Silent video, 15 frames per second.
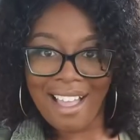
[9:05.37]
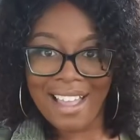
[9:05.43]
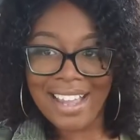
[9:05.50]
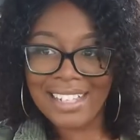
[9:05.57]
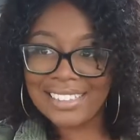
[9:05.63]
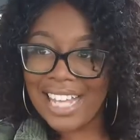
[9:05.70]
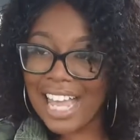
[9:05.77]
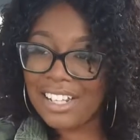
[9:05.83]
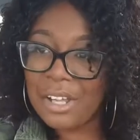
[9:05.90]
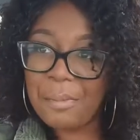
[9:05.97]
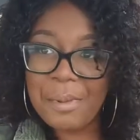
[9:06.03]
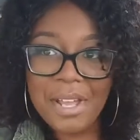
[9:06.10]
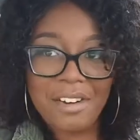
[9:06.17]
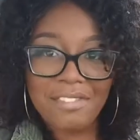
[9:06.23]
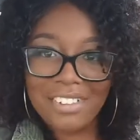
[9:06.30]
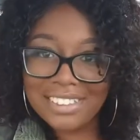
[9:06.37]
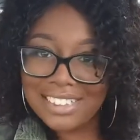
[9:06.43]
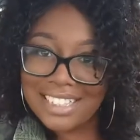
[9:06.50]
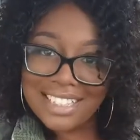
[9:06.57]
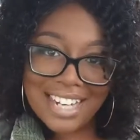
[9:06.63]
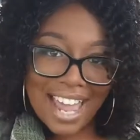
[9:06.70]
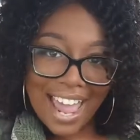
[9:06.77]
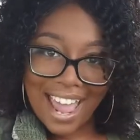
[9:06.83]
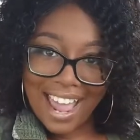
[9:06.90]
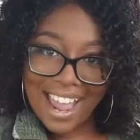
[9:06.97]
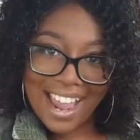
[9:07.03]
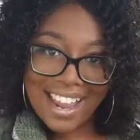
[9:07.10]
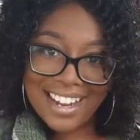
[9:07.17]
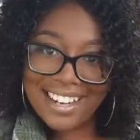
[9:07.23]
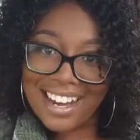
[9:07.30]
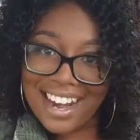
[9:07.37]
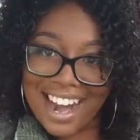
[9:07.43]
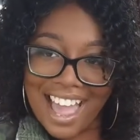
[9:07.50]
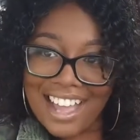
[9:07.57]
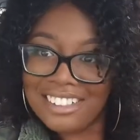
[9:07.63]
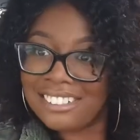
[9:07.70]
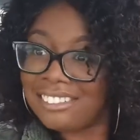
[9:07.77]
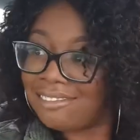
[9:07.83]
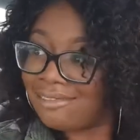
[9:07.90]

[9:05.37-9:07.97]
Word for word: He said I look beautiful today and doesn't. Oh.